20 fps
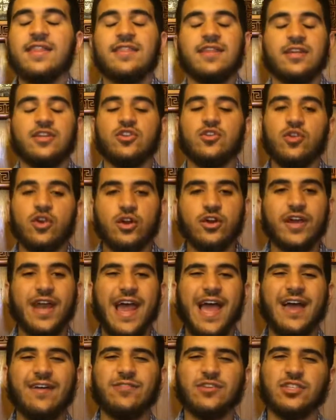then you're
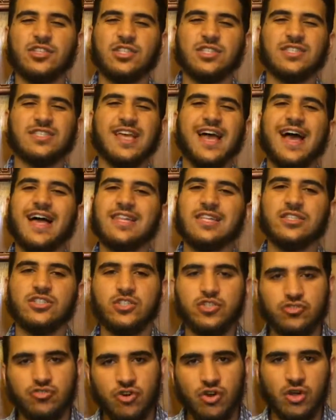gonna have a solid,
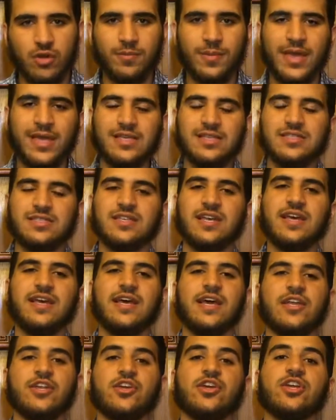strong base
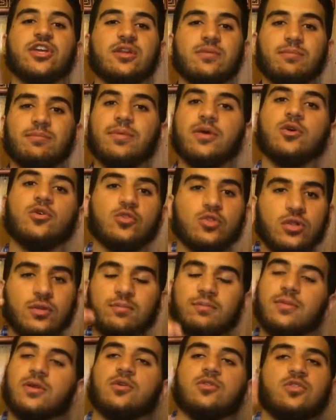and you're gonna build
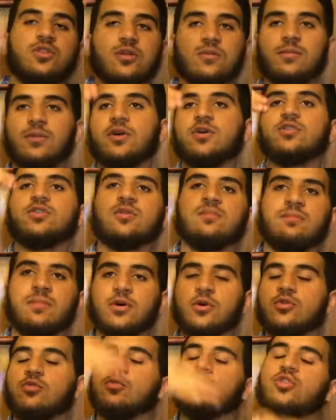and build and build and
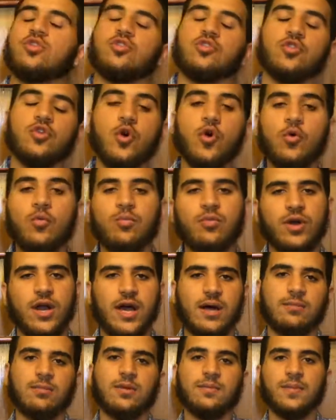build with no
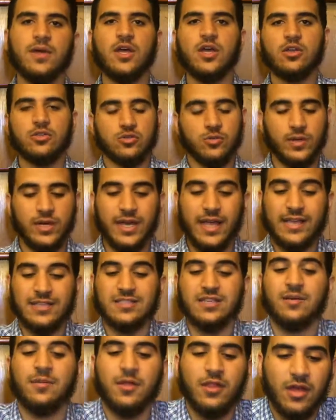problem. So when
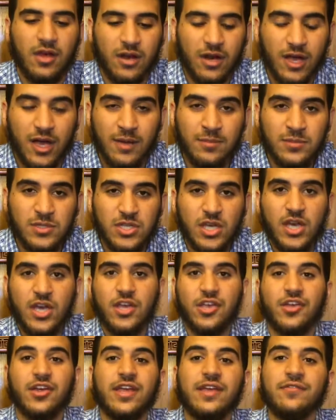next Ramadan comes,
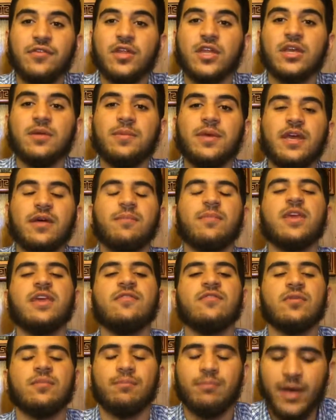you're even gonna be an
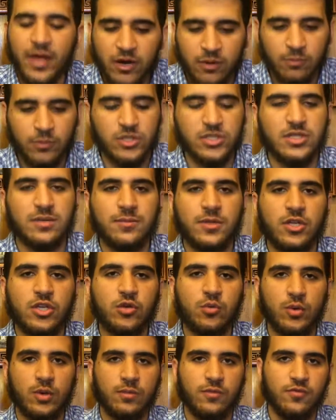even better Muslim than
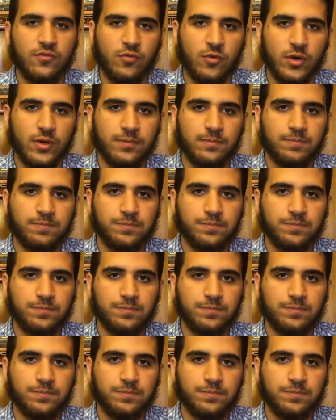you were before.